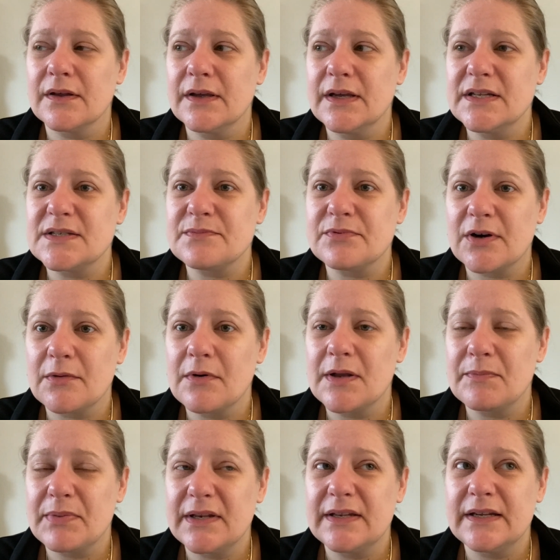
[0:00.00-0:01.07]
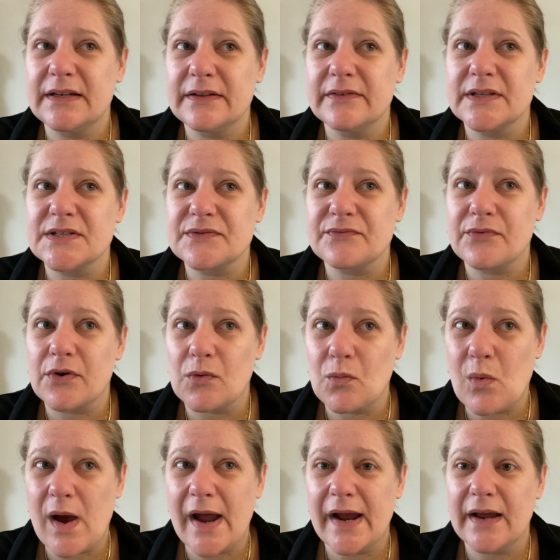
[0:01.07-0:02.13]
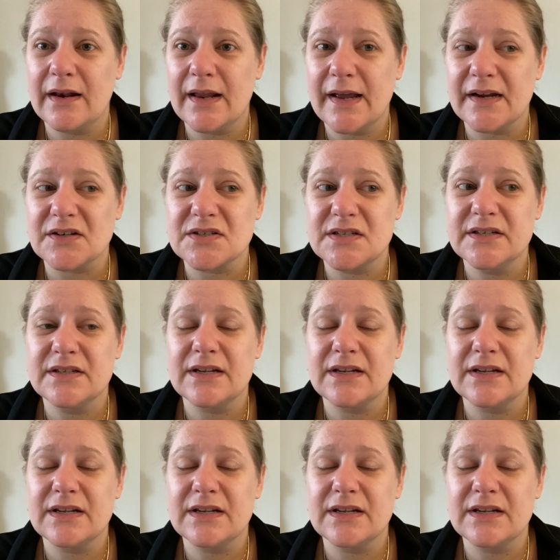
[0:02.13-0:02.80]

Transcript: it's probably been needing this for a while actually,